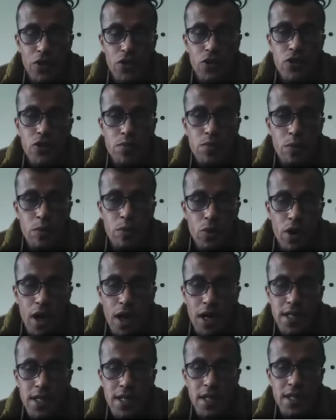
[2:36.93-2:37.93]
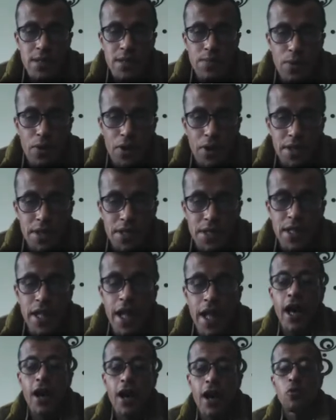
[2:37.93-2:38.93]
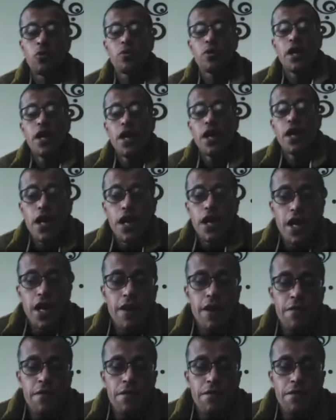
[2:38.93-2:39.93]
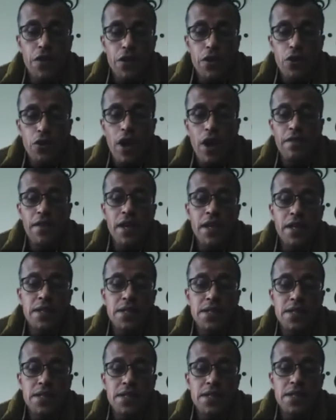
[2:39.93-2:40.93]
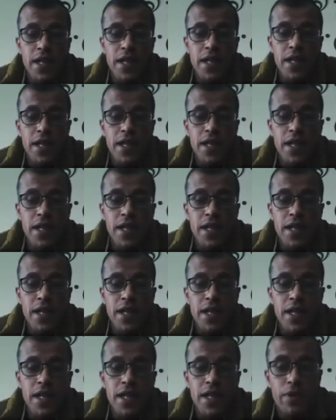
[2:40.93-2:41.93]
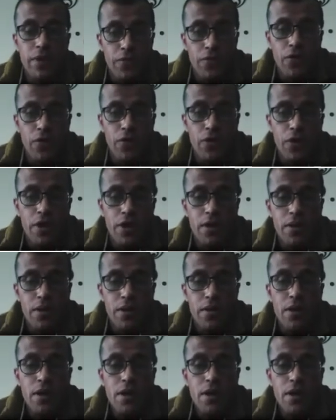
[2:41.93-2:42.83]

Don't memorize these points. Now, if you haven't seen a poem before,